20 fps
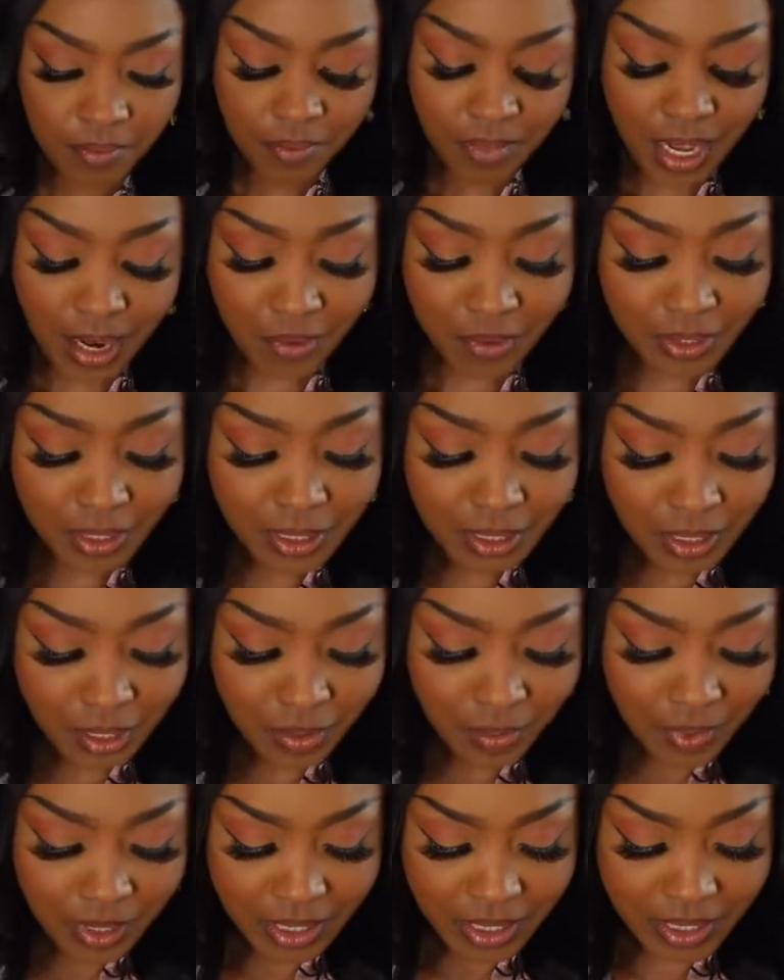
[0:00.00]
I really
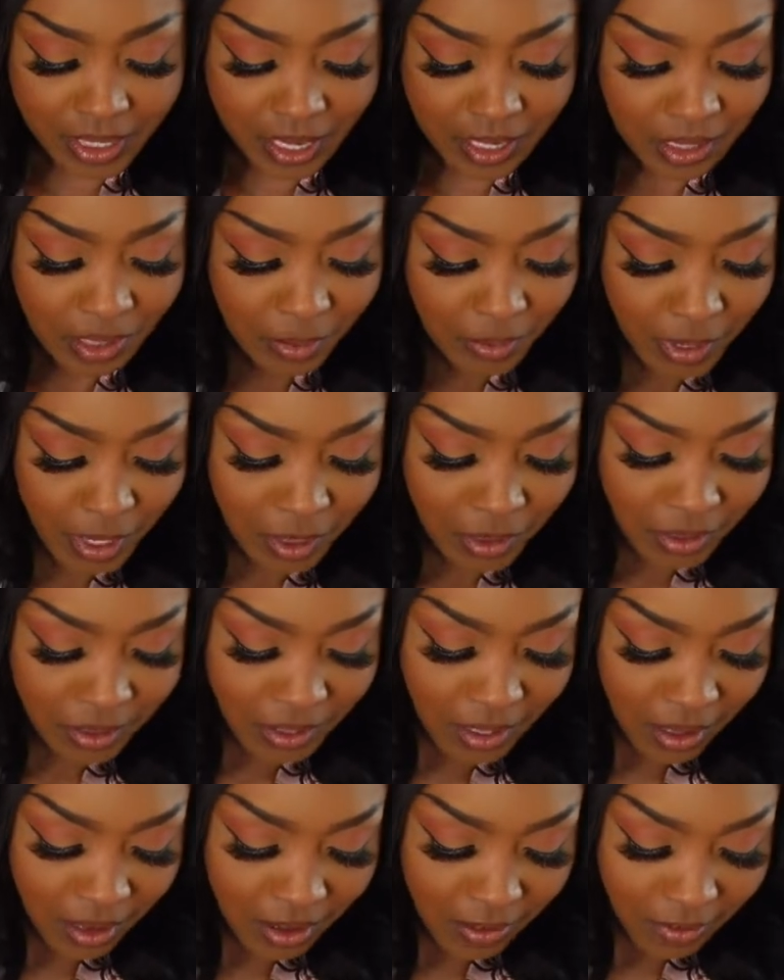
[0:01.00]
don't want to take the bows
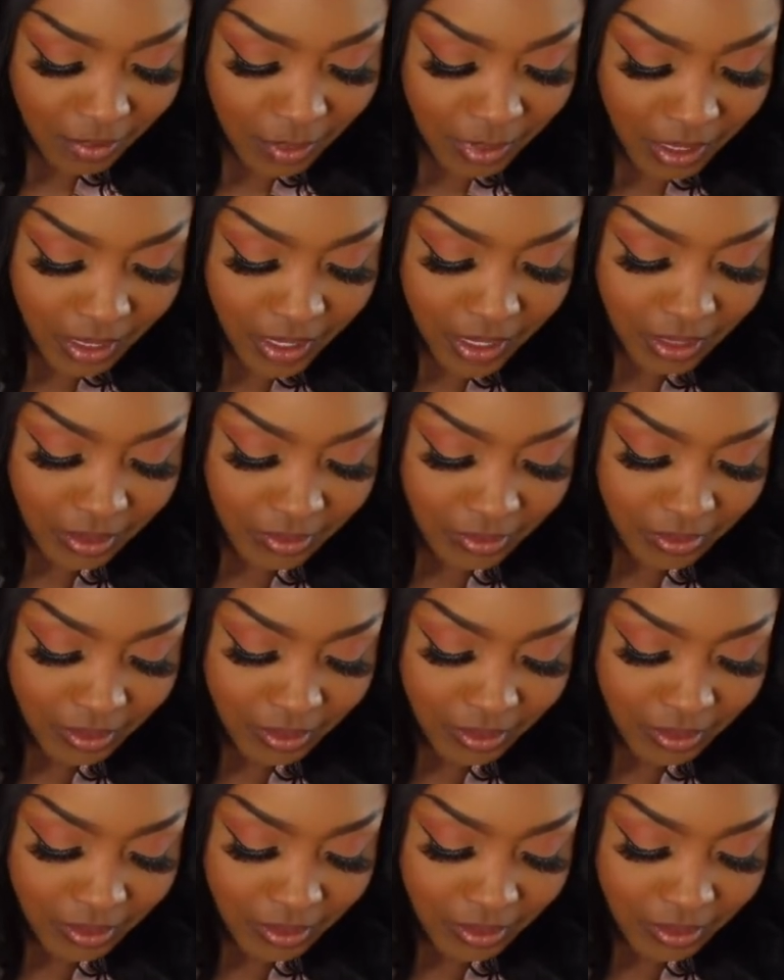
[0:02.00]
off, but